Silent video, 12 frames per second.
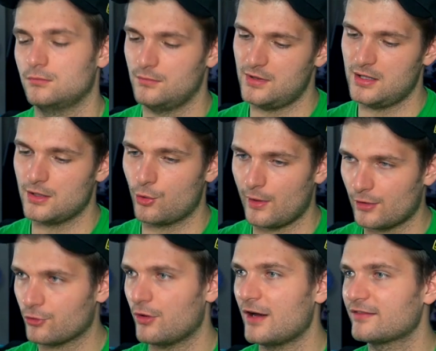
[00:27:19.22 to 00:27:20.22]
the
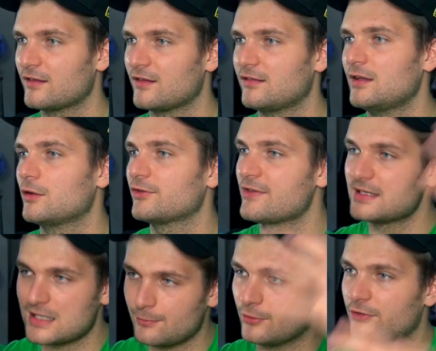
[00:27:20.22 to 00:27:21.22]
Grail crosses the seal, so the
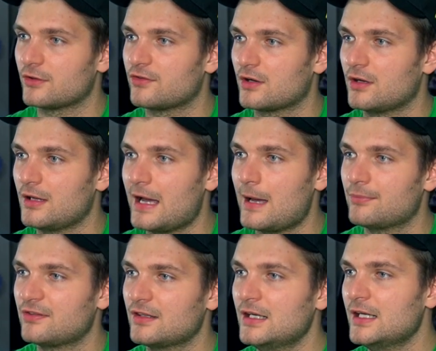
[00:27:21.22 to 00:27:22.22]
temple starts to
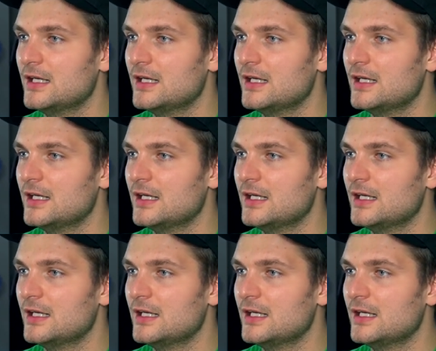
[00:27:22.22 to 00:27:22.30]
collapse.